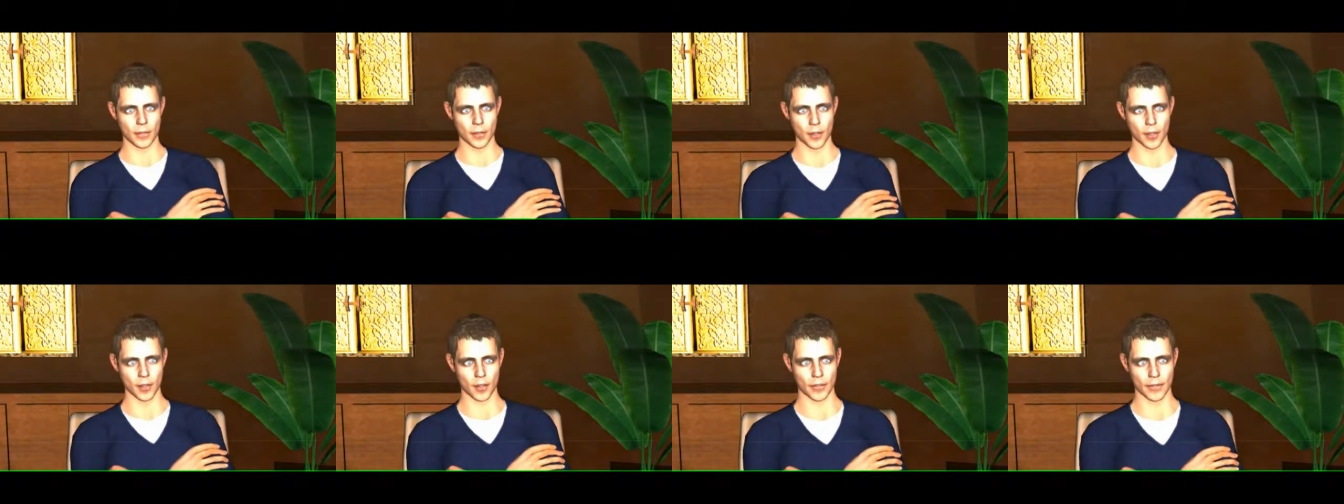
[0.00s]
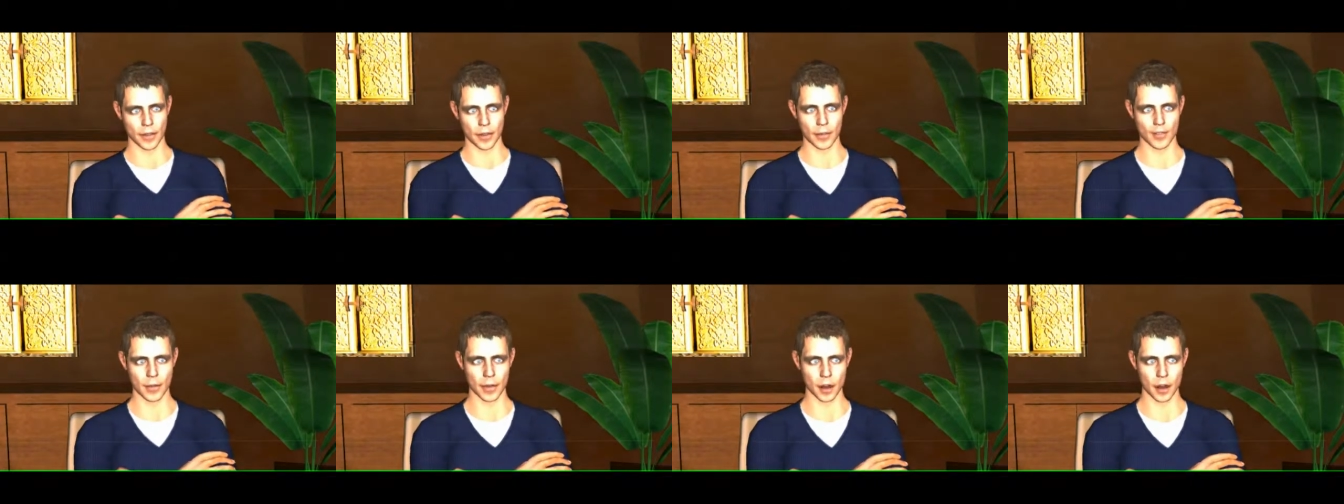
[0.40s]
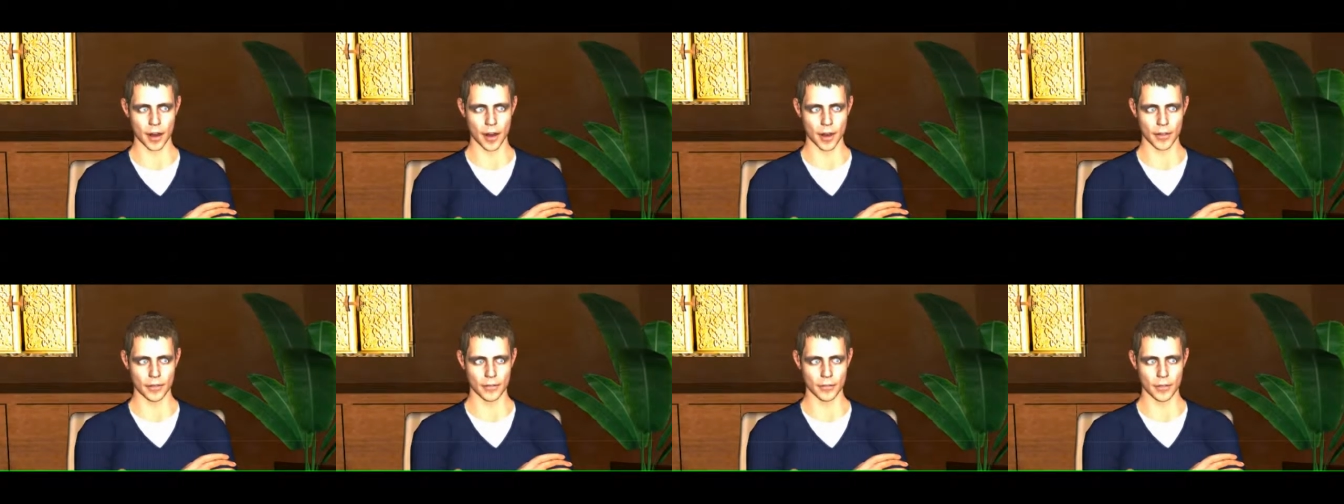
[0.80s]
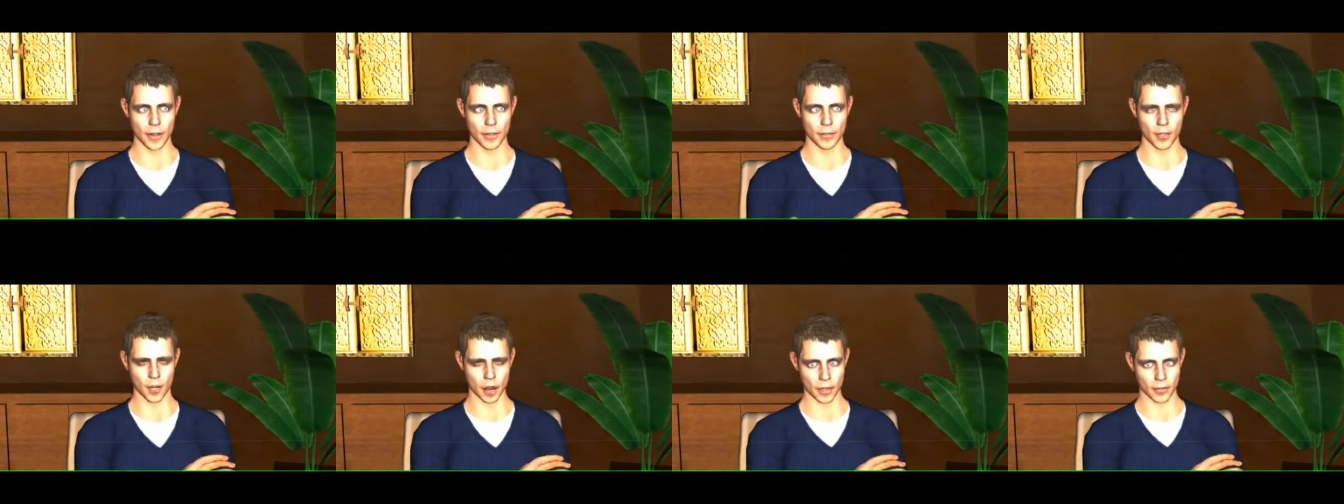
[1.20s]
Do you know someone who
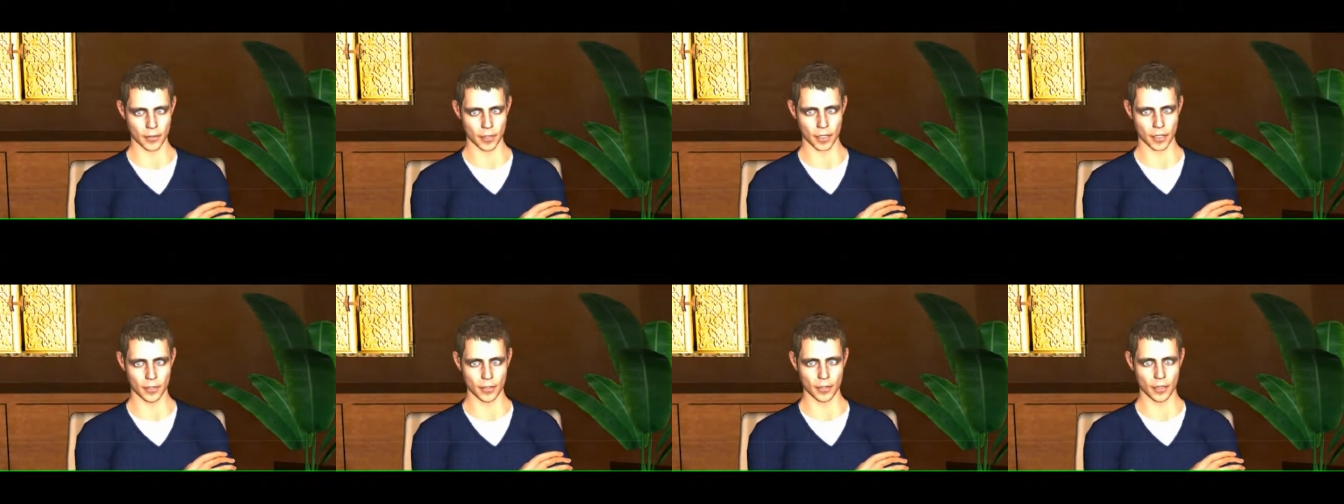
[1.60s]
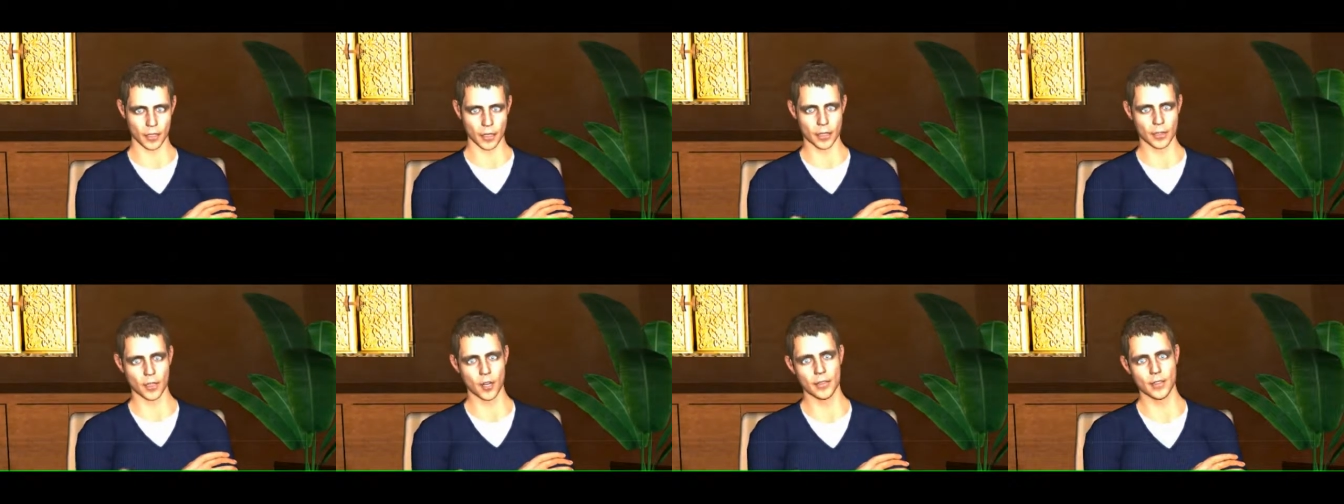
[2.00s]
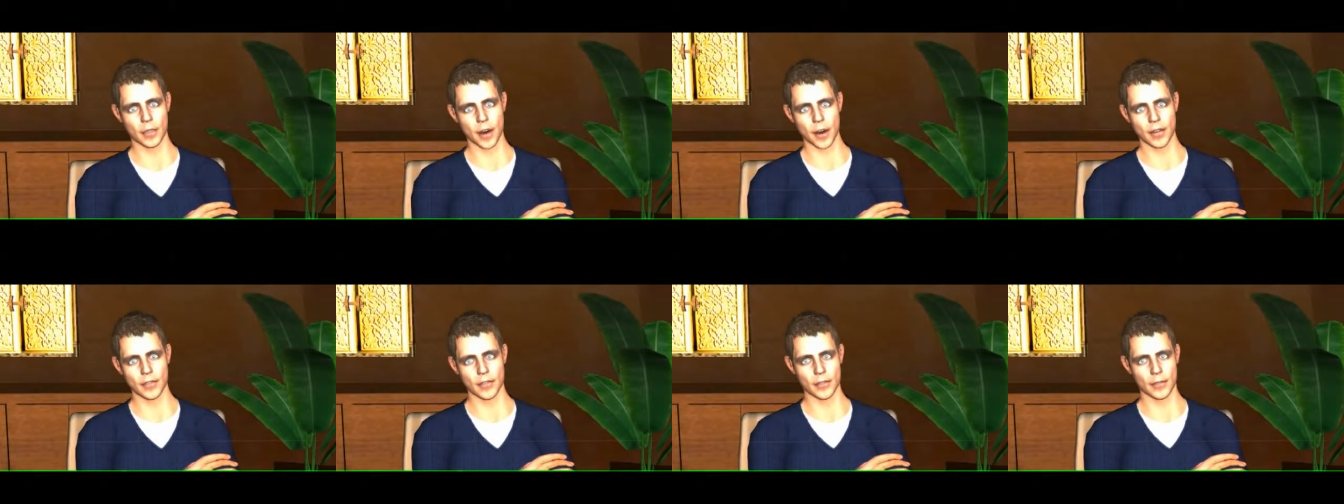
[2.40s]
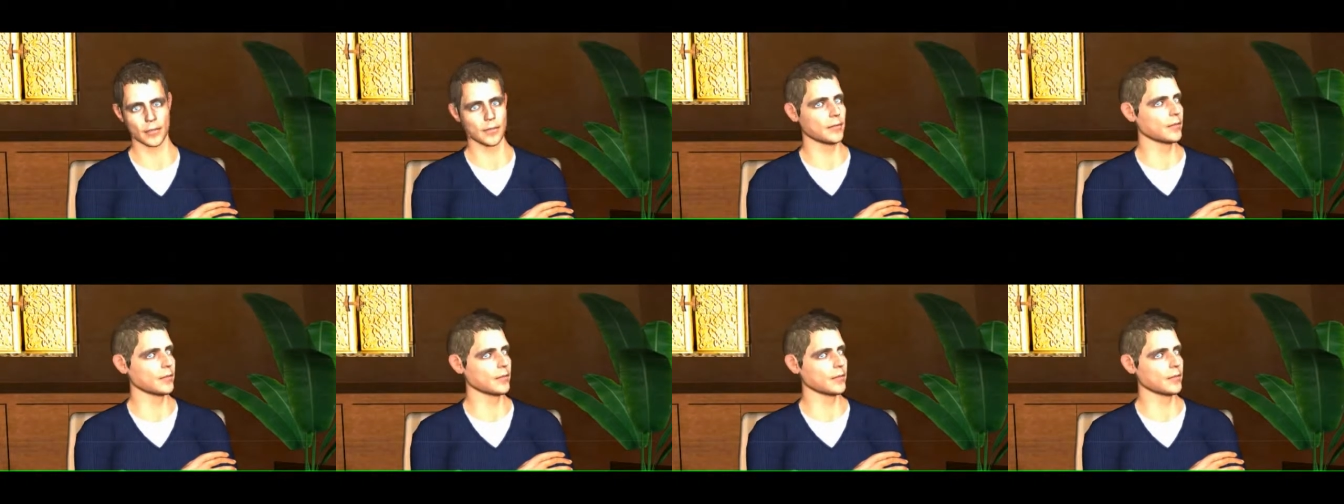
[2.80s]
works all the time